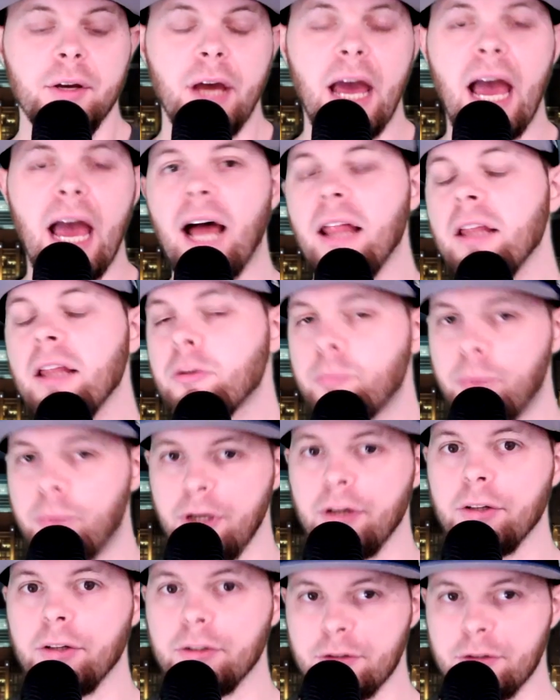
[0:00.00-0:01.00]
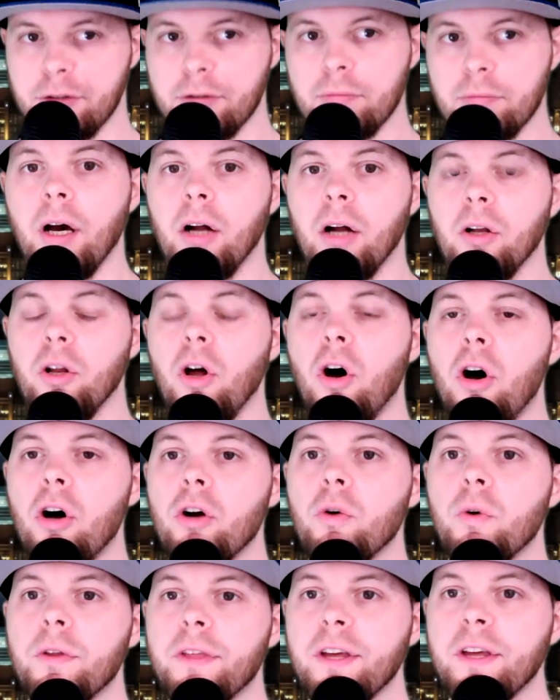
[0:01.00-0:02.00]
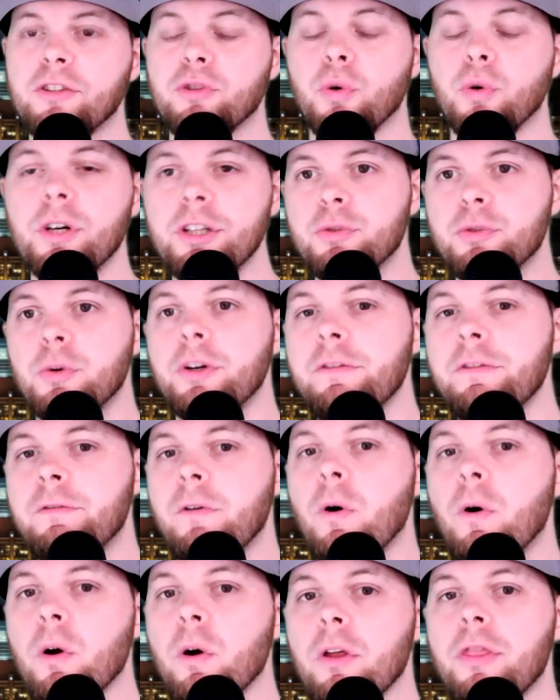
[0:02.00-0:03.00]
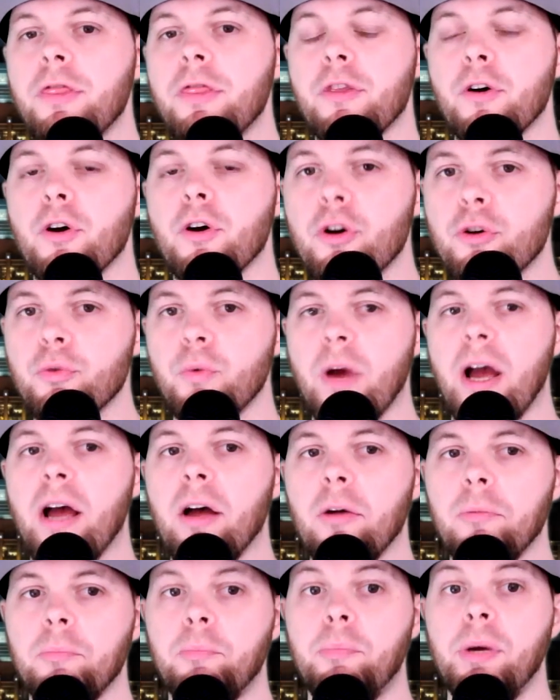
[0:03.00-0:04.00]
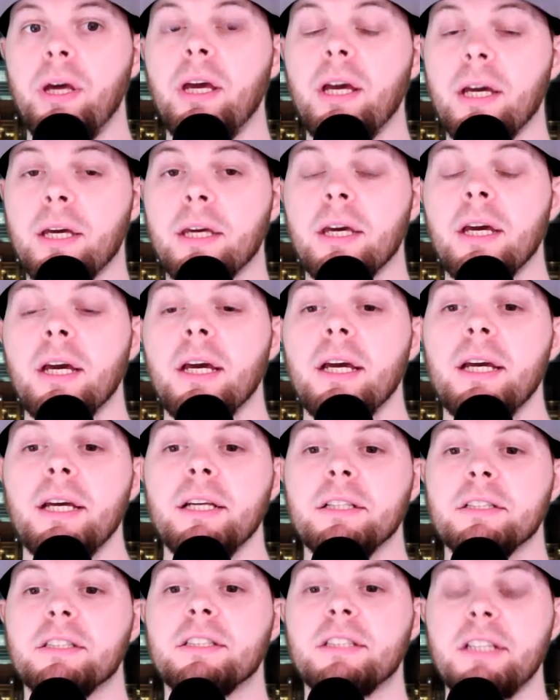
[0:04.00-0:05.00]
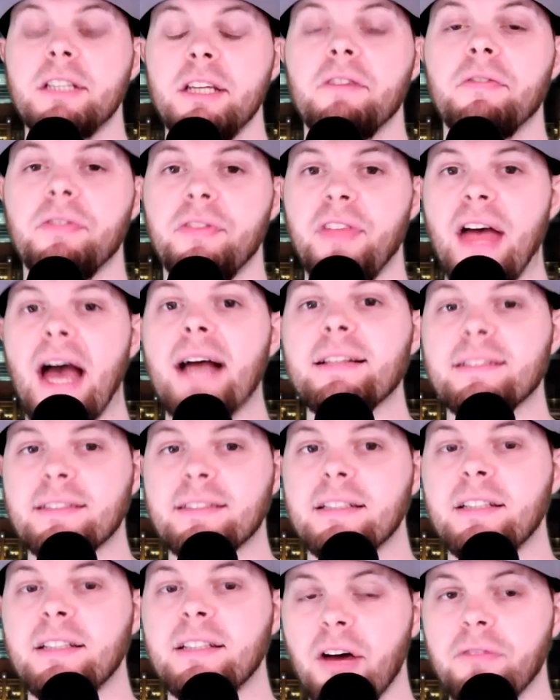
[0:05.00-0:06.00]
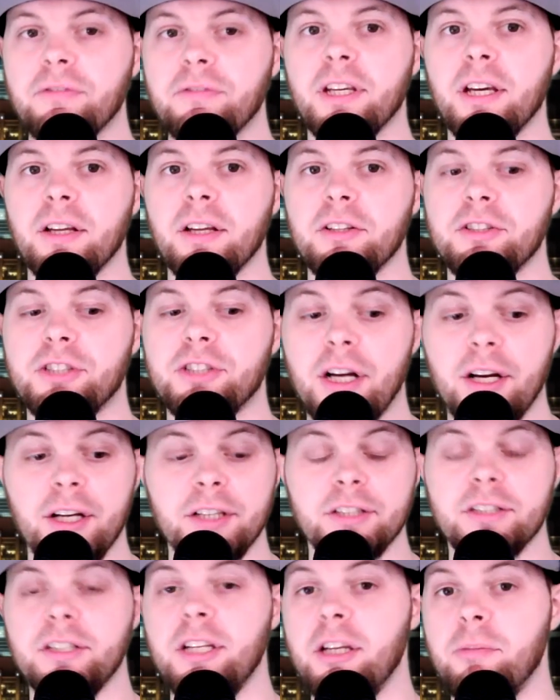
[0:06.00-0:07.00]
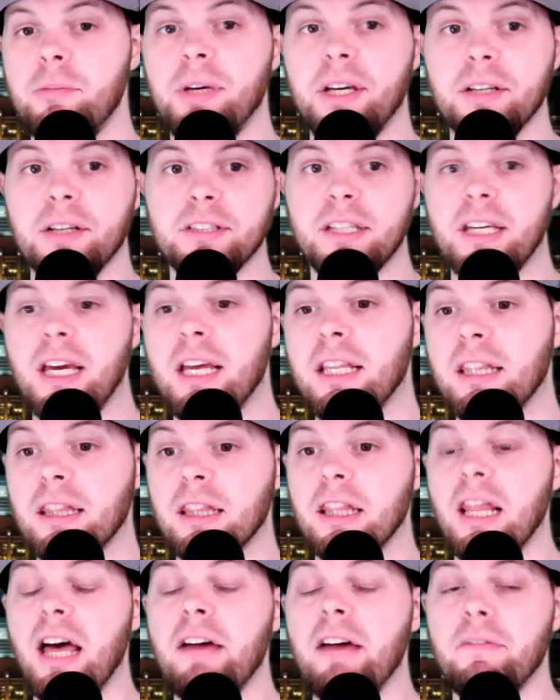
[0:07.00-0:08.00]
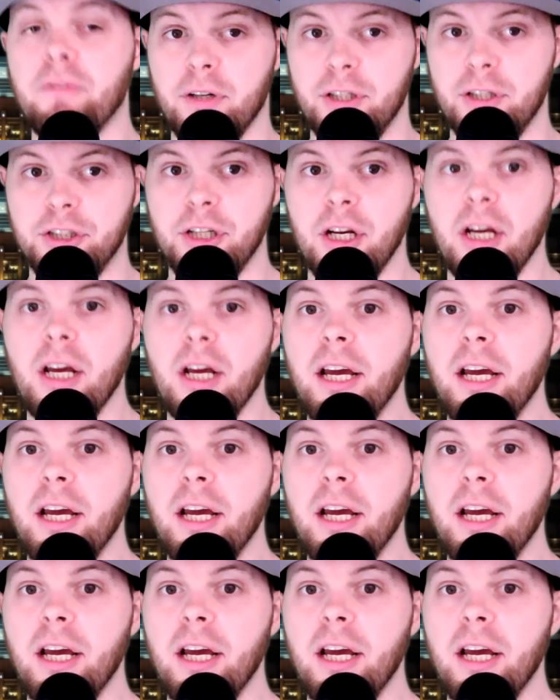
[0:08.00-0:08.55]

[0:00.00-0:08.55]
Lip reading: Alec Pierce along with a 2024 third-round pick and see if that's enough to get L'Jarius Sneed. Because again, leverage.